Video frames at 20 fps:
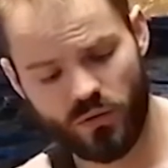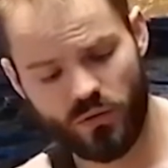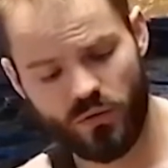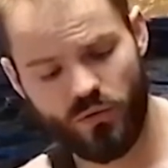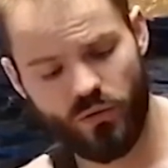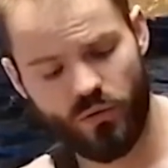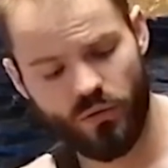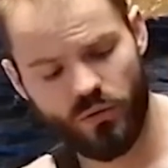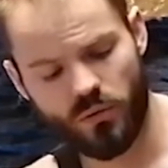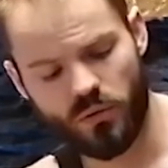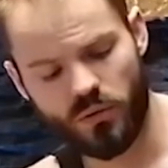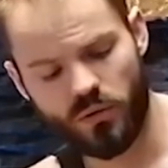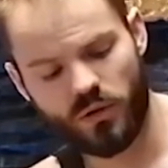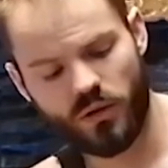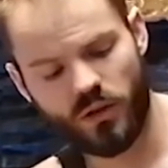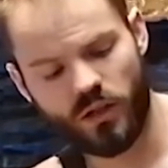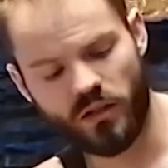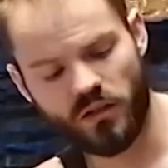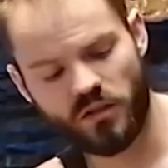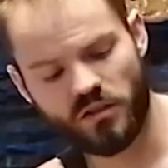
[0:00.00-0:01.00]
to
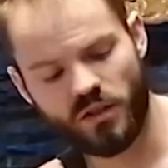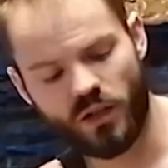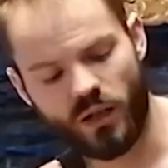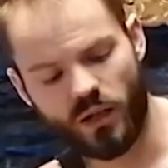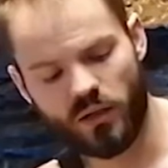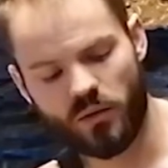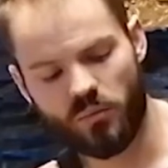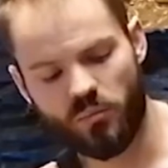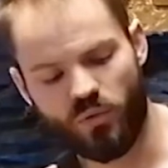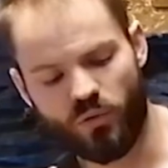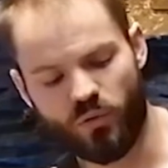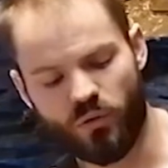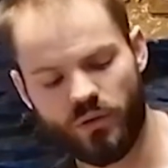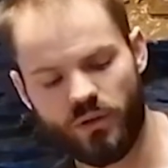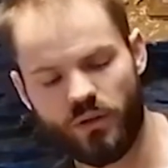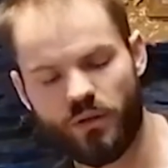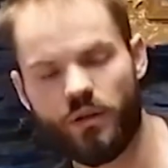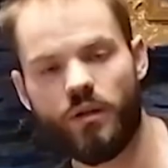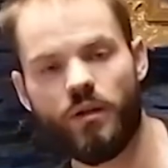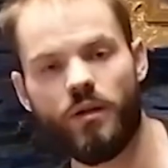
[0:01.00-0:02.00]
get a starting
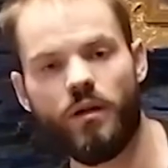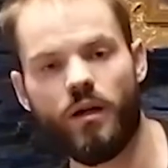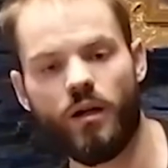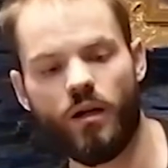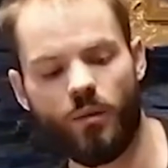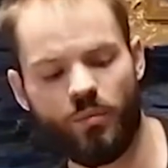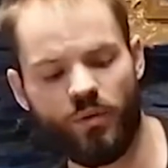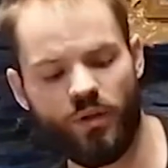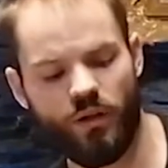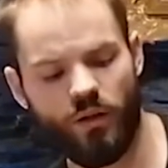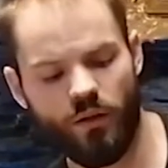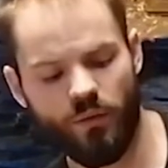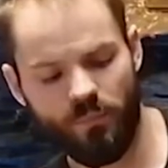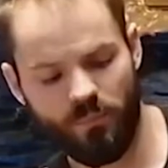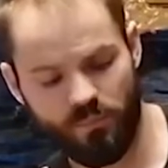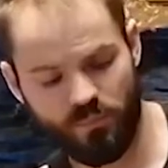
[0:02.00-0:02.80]
point up here,